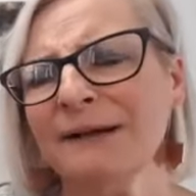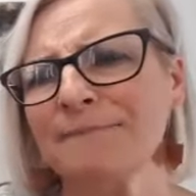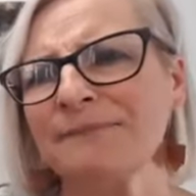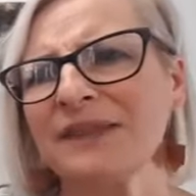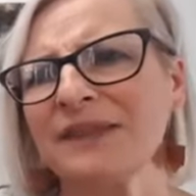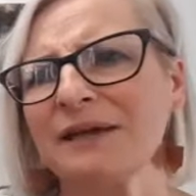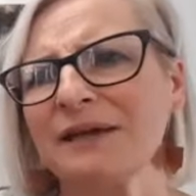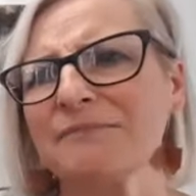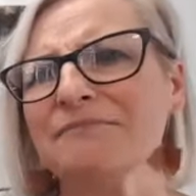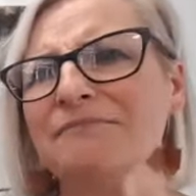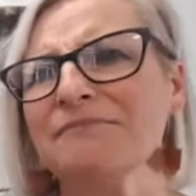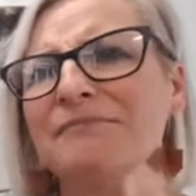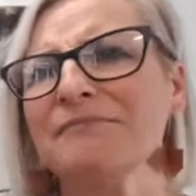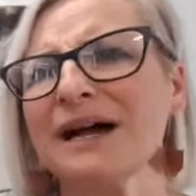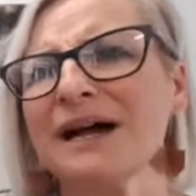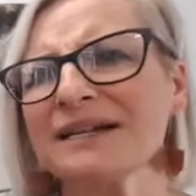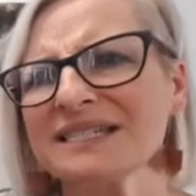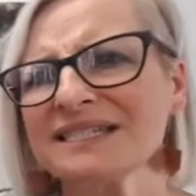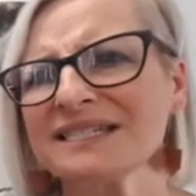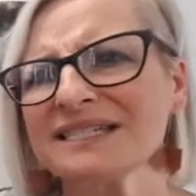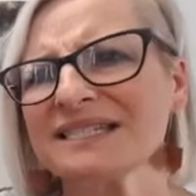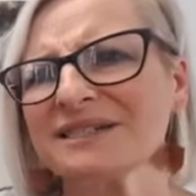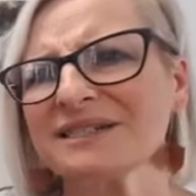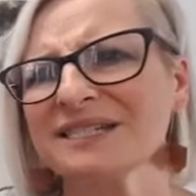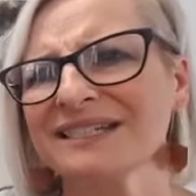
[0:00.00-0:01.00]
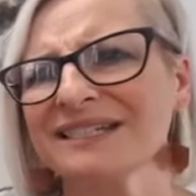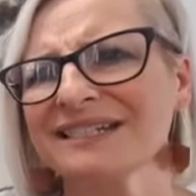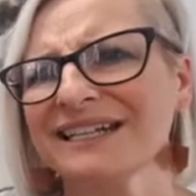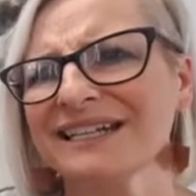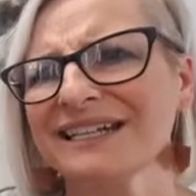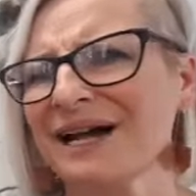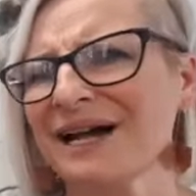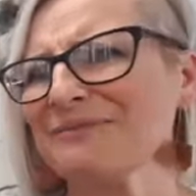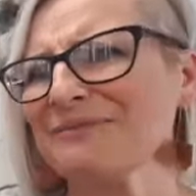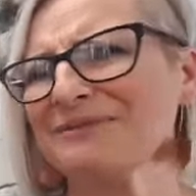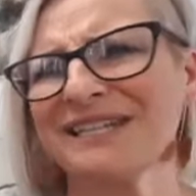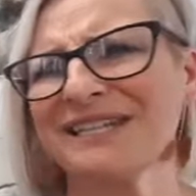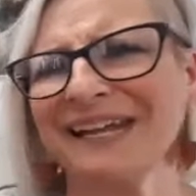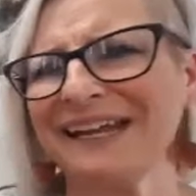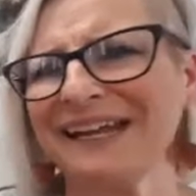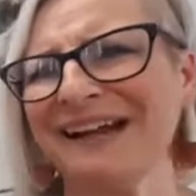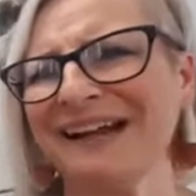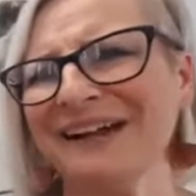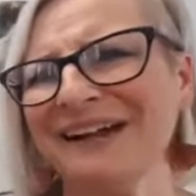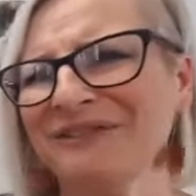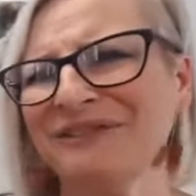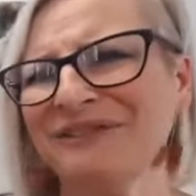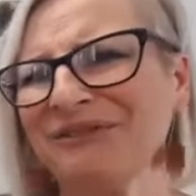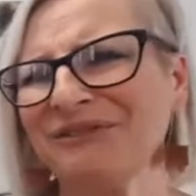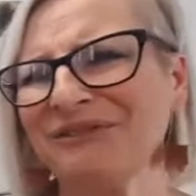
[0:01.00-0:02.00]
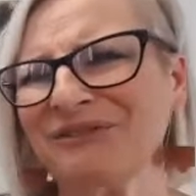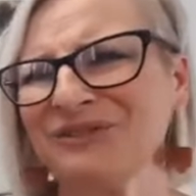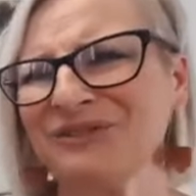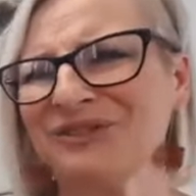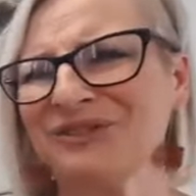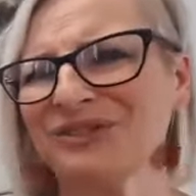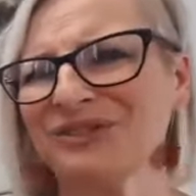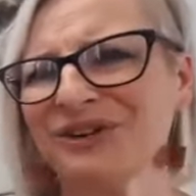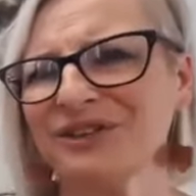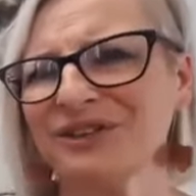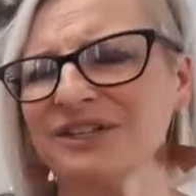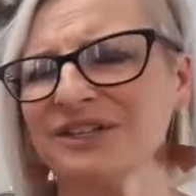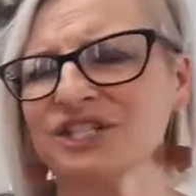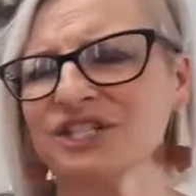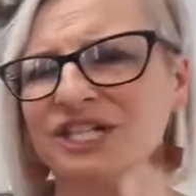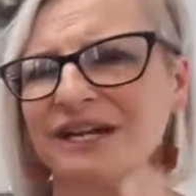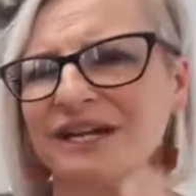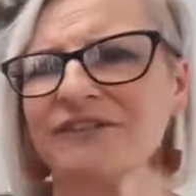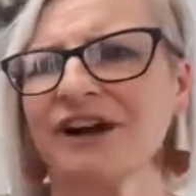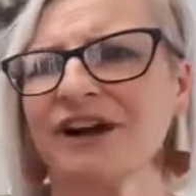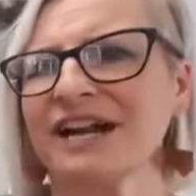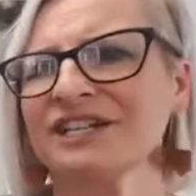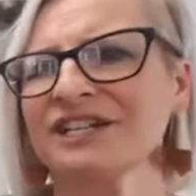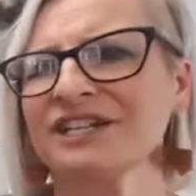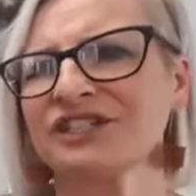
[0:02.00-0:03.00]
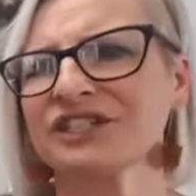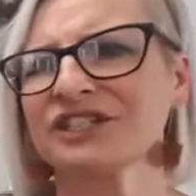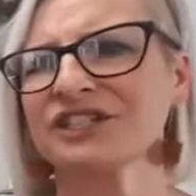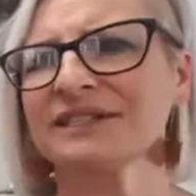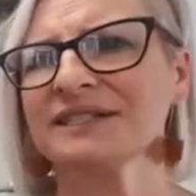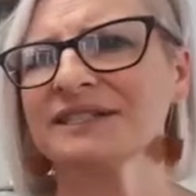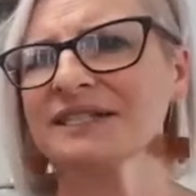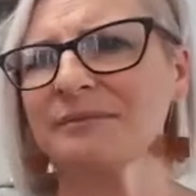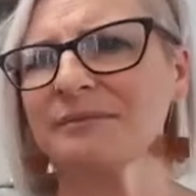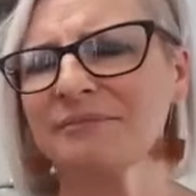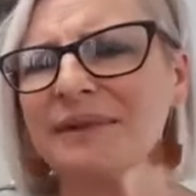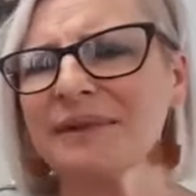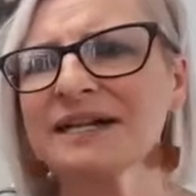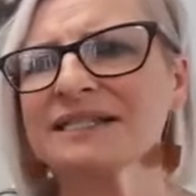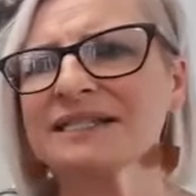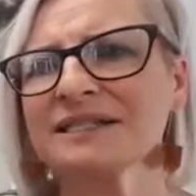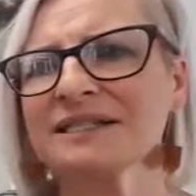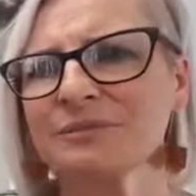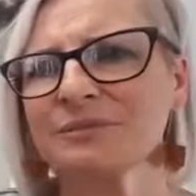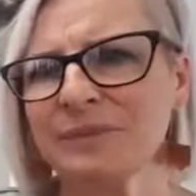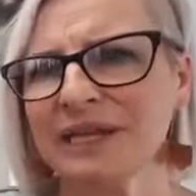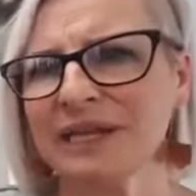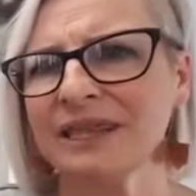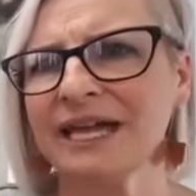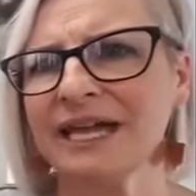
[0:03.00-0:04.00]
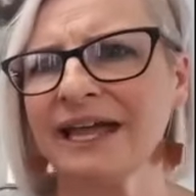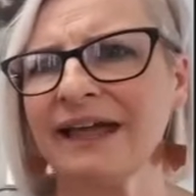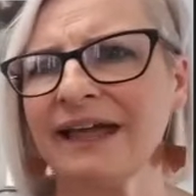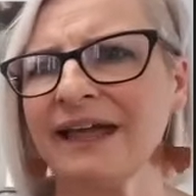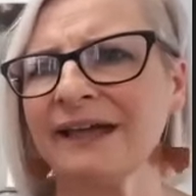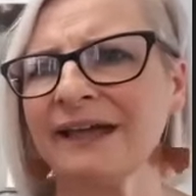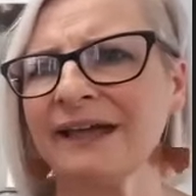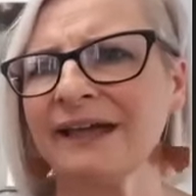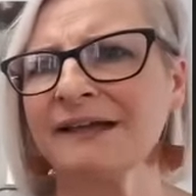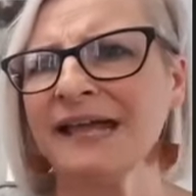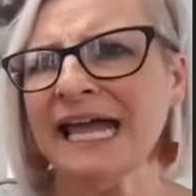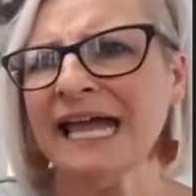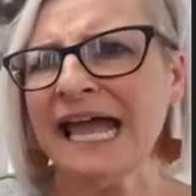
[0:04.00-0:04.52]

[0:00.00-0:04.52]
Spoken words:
that must come down through the generations. It must be there.